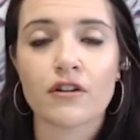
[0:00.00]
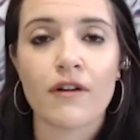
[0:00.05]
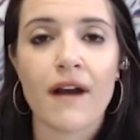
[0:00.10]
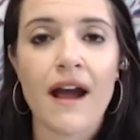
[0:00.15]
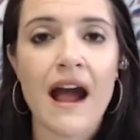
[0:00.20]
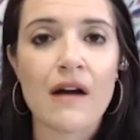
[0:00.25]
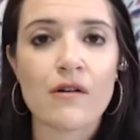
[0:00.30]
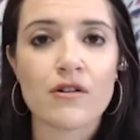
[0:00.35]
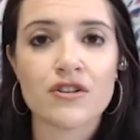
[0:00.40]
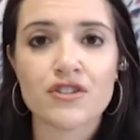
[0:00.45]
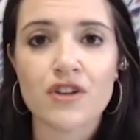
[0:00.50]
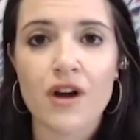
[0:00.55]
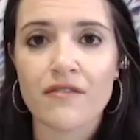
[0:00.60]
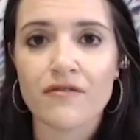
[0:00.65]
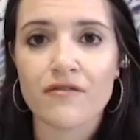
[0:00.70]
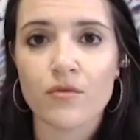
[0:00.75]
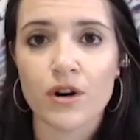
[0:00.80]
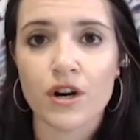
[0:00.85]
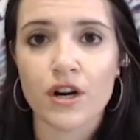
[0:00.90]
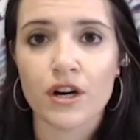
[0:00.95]
or hours
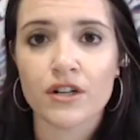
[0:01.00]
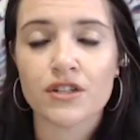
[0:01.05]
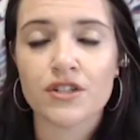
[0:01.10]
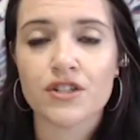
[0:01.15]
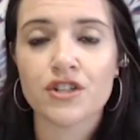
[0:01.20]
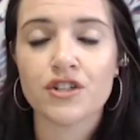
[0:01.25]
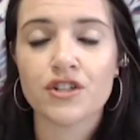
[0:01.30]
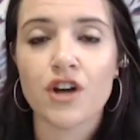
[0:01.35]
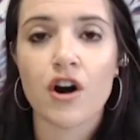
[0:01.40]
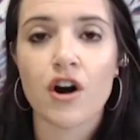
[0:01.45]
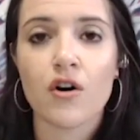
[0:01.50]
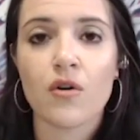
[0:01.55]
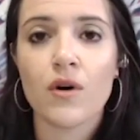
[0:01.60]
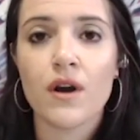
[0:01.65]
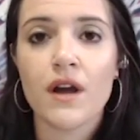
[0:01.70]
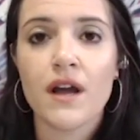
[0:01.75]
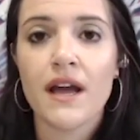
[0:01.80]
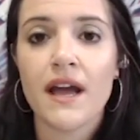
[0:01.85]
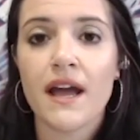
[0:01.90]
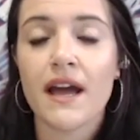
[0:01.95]
off work to go
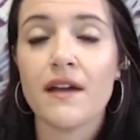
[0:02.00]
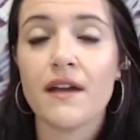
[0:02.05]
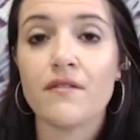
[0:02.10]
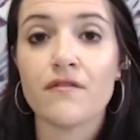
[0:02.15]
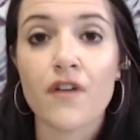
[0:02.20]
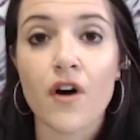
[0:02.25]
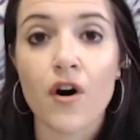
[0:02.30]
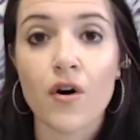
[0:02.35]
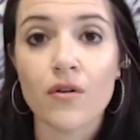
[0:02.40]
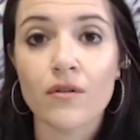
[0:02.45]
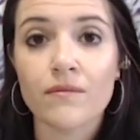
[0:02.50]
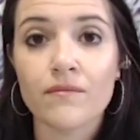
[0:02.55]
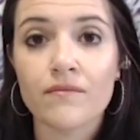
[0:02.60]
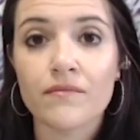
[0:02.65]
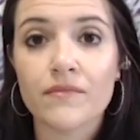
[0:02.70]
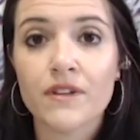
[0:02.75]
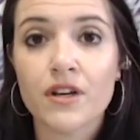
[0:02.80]
and vote,